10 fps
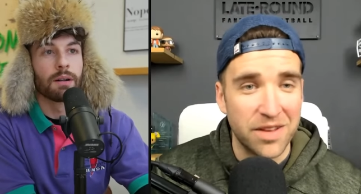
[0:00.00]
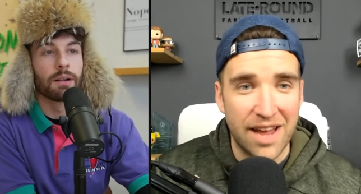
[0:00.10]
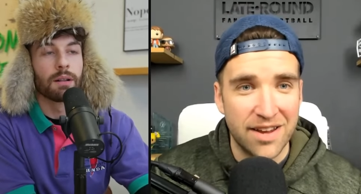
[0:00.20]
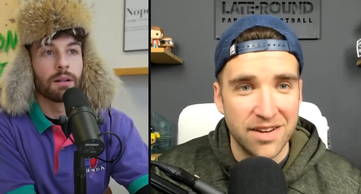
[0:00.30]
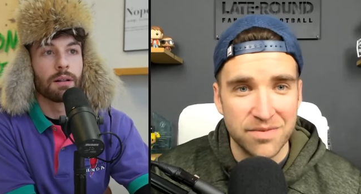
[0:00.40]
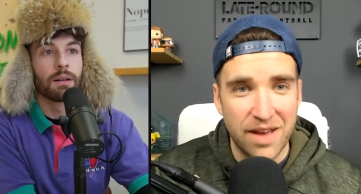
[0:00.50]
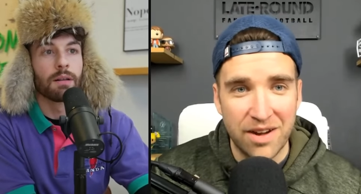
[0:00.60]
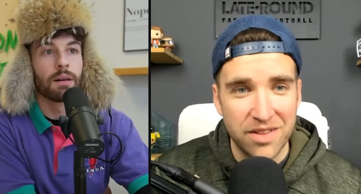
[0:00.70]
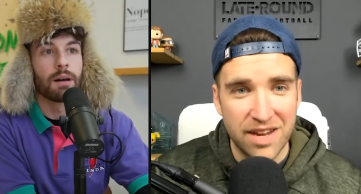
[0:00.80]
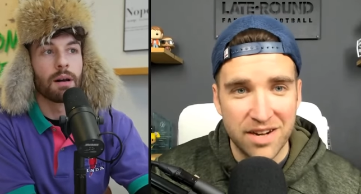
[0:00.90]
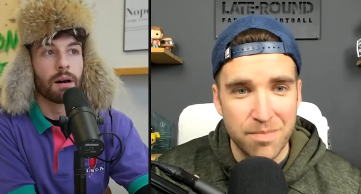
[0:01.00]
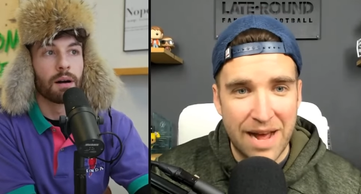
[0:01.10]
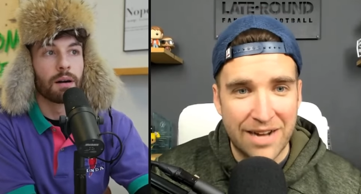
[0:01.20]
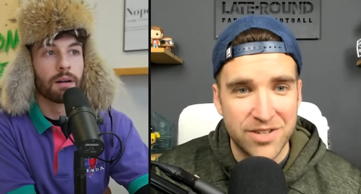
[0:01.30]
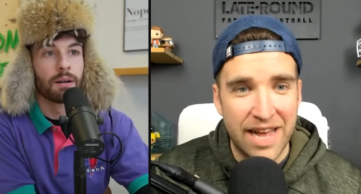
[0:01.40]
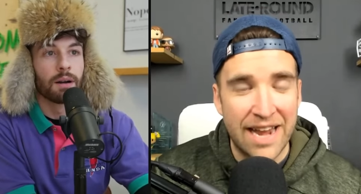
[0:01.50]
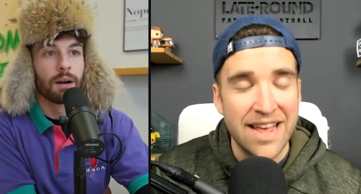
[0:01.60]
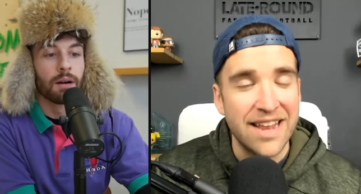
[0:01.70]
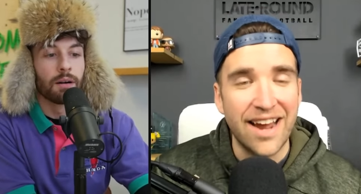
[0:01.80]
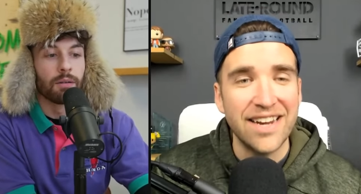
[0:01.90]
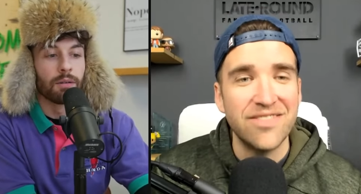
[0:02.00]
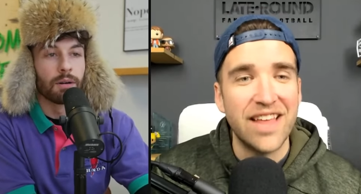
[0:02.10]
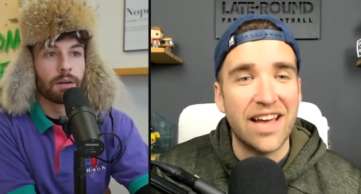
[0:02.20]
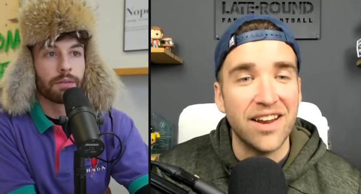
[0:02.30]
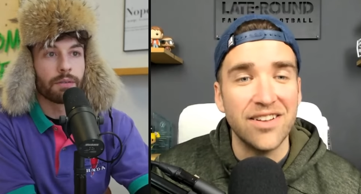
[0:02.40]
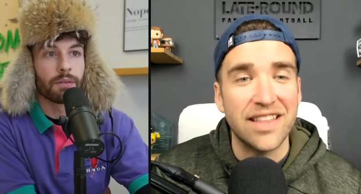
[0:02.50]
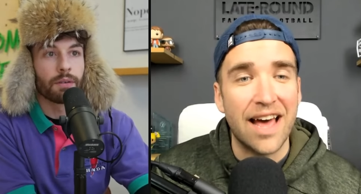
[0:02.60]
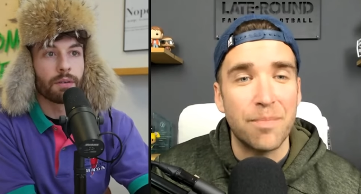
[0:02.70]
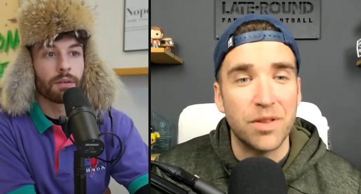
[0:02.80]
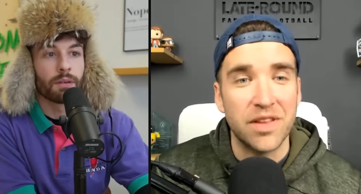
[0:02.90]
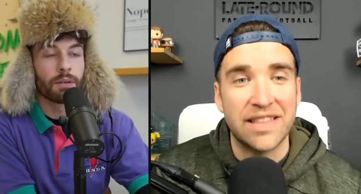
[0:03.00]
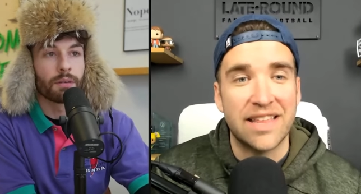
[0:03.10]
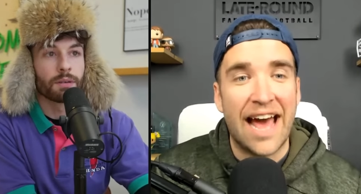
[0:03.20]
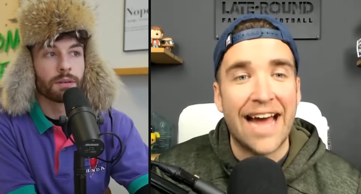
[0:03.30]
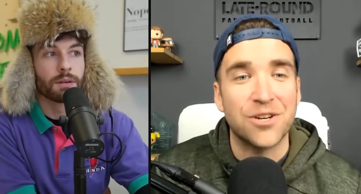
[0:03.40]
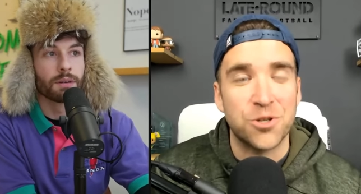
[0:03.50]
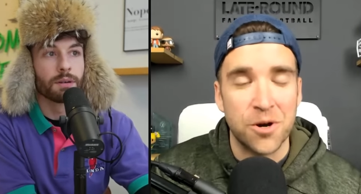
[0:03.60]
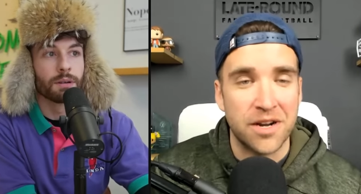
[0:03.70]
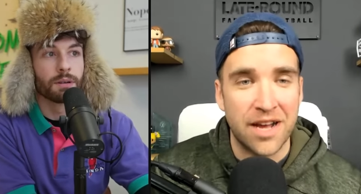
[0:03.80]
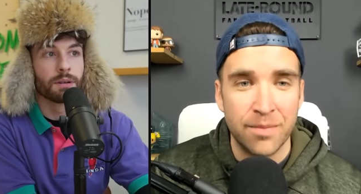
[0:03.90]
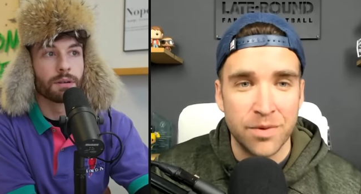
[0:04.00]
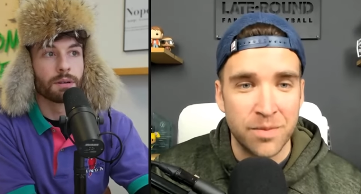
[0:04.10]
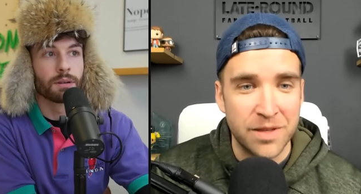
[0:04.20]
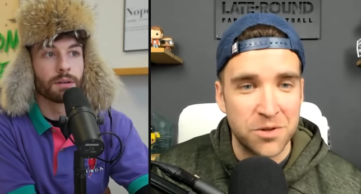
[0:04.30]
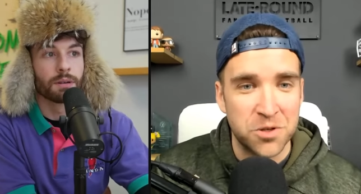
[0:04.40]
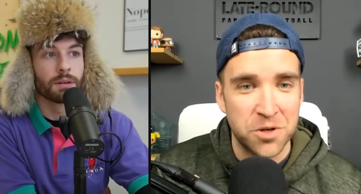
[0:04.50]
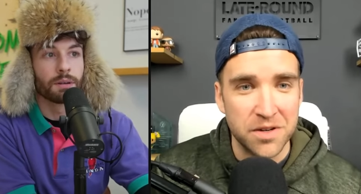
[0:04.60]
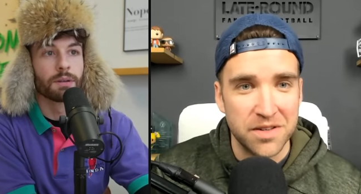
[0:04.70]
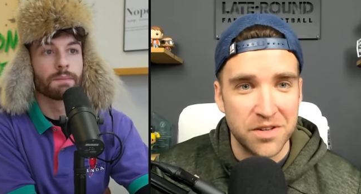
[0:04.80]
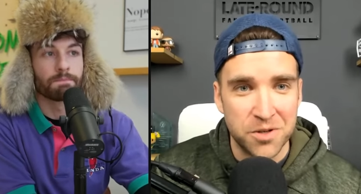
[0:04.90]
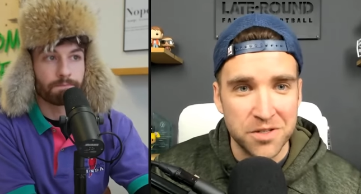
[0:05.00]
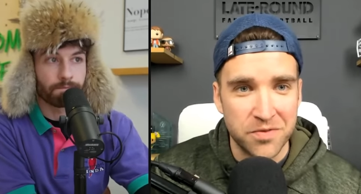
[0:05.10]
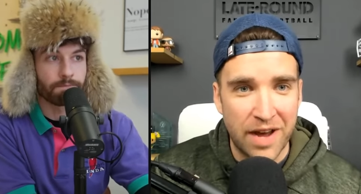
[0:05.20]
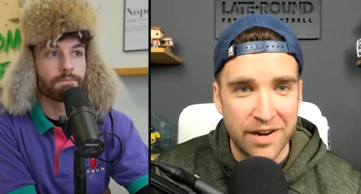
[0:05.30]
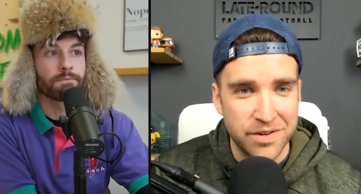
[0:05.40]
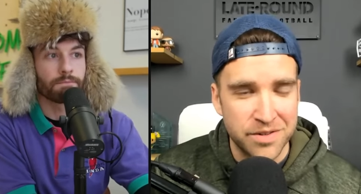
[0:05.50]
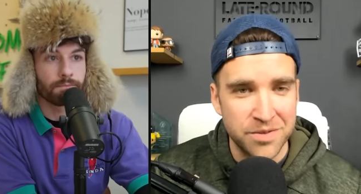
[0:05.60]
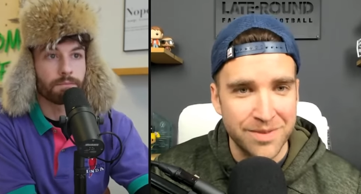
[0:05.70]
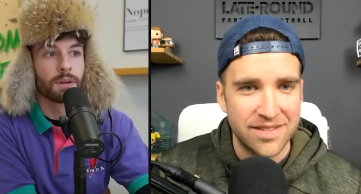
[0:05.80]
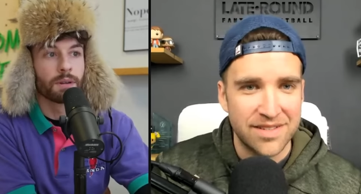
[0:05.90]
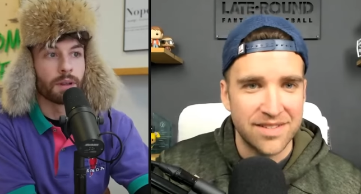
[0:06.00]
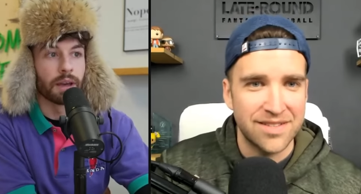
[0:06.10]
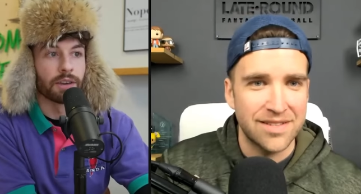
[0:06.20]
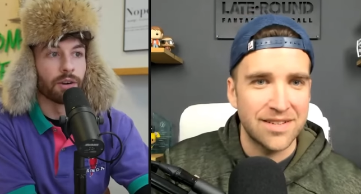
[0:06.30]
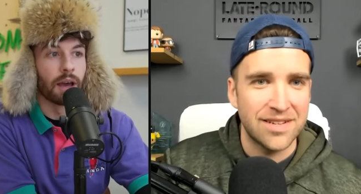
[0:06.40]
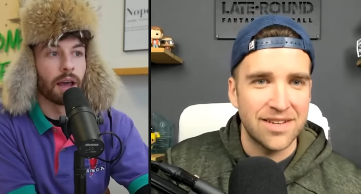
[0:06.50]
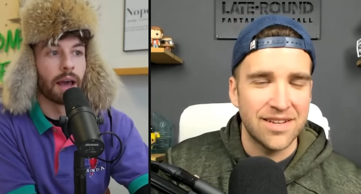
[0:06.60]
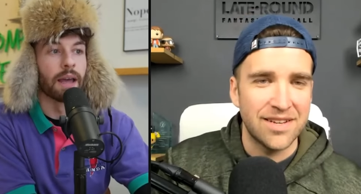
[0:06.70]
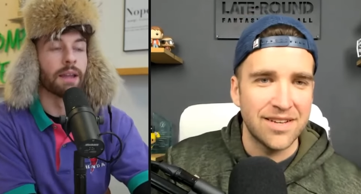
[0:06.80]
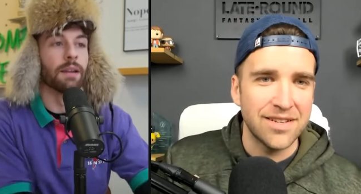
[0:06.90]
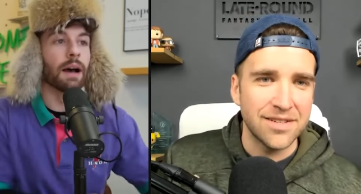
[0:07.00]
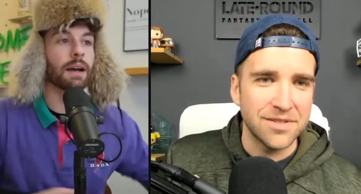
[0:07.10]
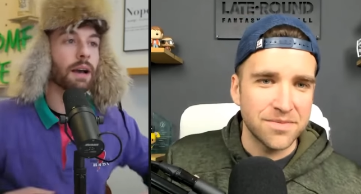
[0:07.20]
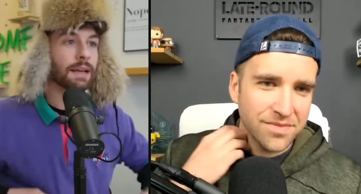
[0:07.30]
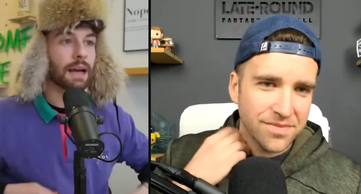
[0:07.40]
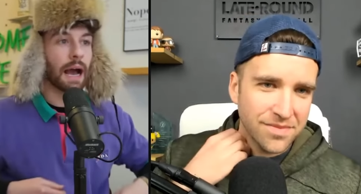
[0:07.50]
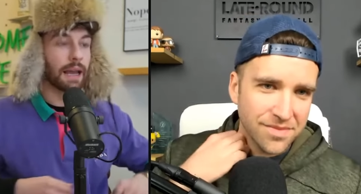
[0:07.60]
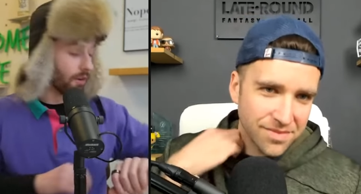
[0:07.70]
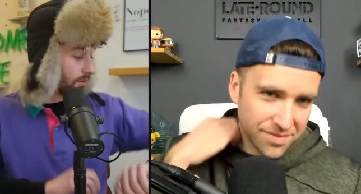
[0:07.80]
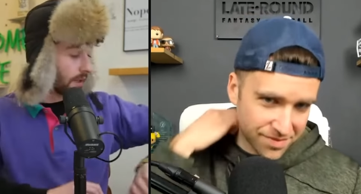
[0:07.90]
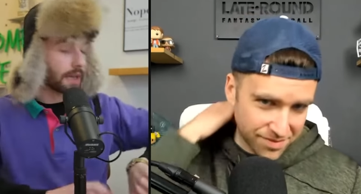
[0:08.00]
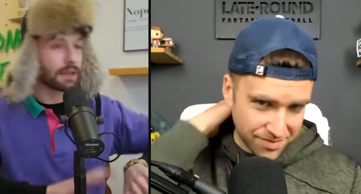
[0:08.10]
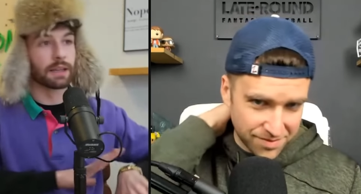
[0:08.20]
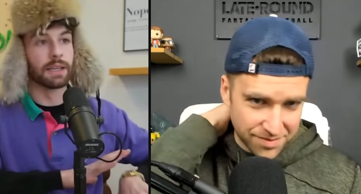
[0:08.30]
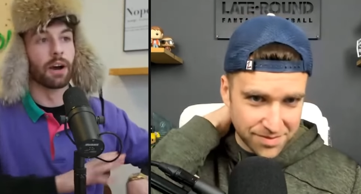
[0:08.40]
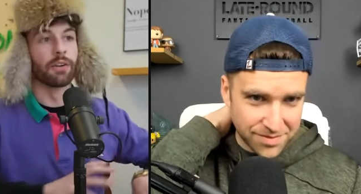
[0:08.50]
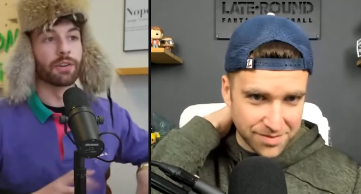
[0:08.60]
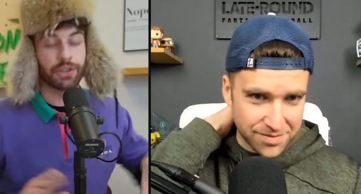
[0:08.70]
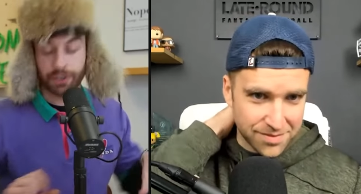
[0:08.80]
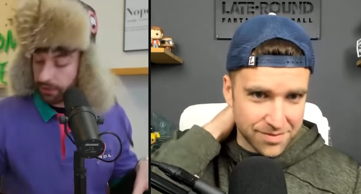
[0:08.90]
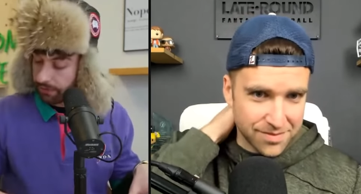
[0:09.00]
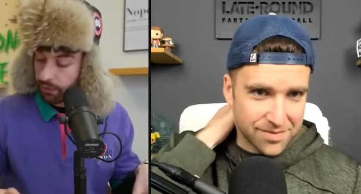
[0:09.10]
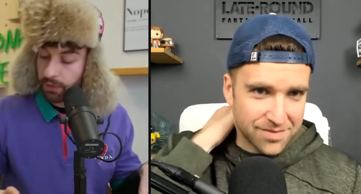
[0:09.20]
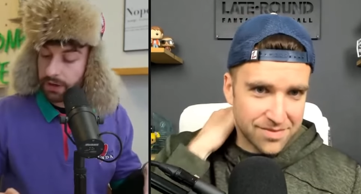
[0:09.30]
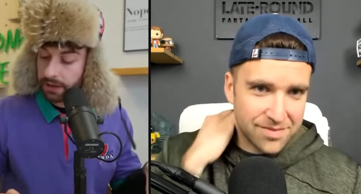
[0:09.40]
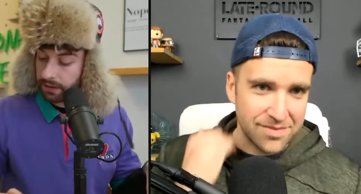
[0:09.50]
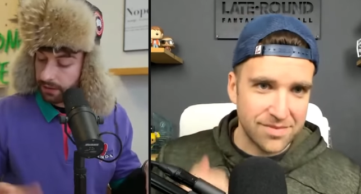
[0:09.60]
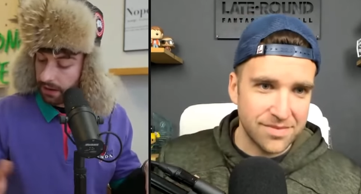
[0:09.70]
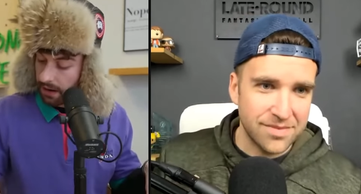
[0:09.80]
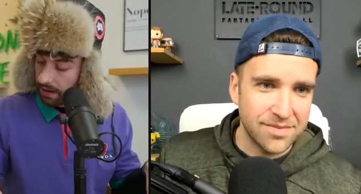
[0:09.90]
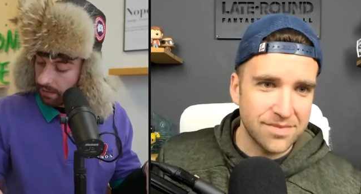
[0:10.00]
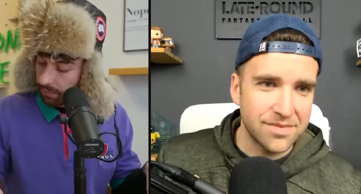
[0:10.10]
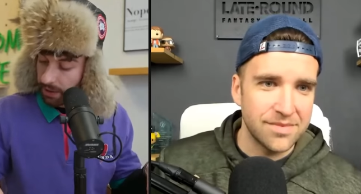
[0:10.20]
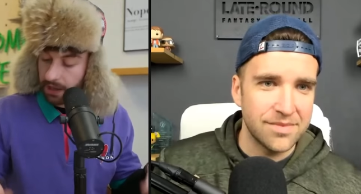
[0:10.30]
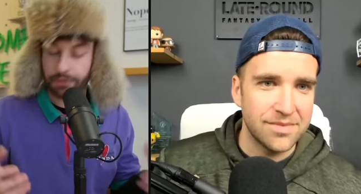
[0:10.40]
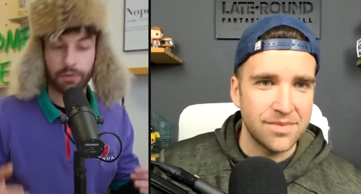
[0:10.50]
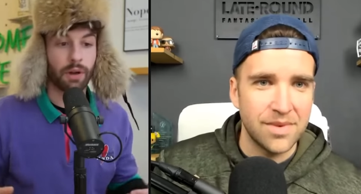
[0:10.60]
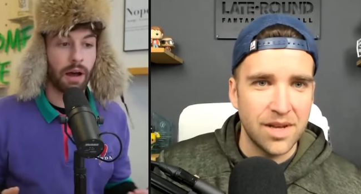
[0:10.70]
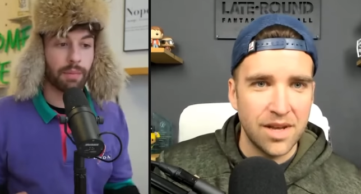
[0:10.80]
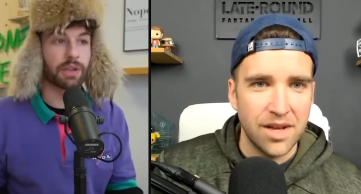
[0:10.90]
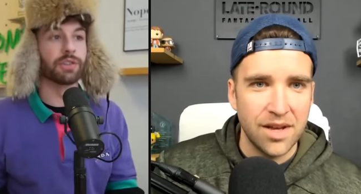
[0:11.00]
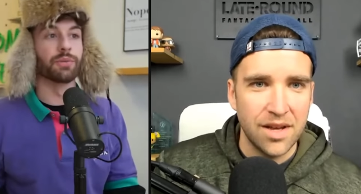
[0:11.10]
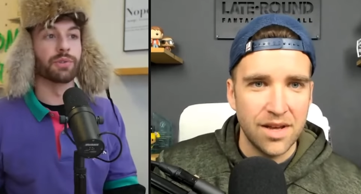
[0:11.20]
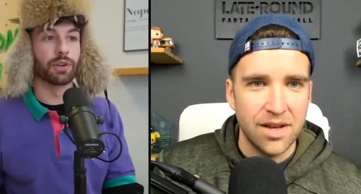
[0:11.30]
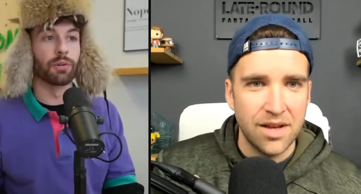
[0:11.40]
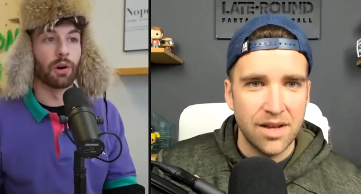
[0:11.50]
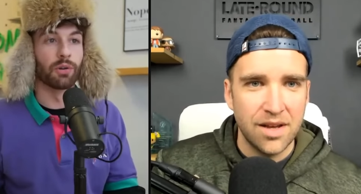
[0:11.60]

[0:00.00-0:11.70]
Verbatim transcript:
Speaker 1: think I could have. I don't think I could have matched that. Not even that. Not only that, but like the hat shirt combo. I mean, the shirt, the shirt's fire too, man.
Speaker 2: Thank you. And I, I don't like like the undershirt for it um, but I threw it on because it was so cold